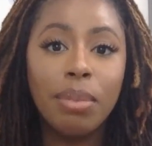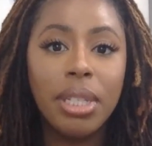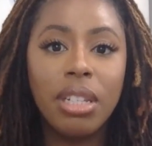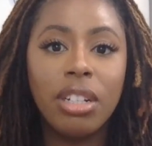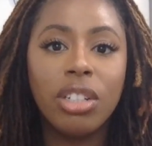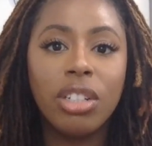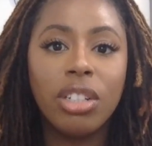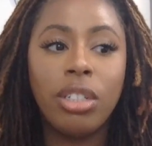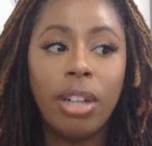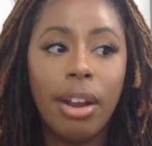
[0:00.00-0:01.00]
could
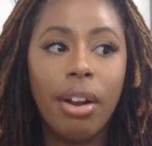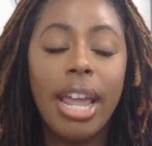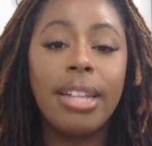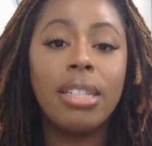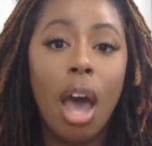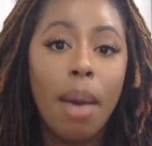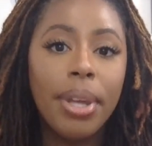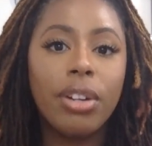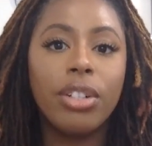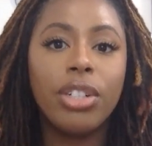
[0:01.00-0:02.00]
potentially share a
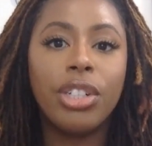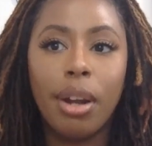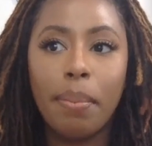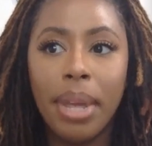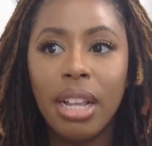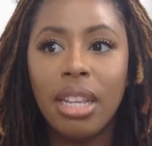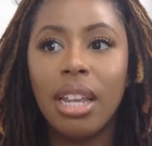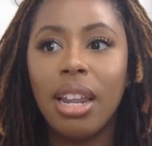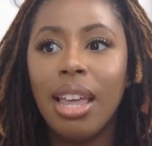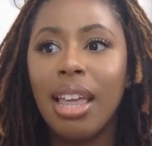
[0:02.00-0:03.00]
topic or share an
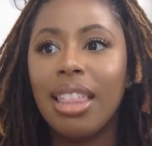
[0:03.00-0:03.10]
opinion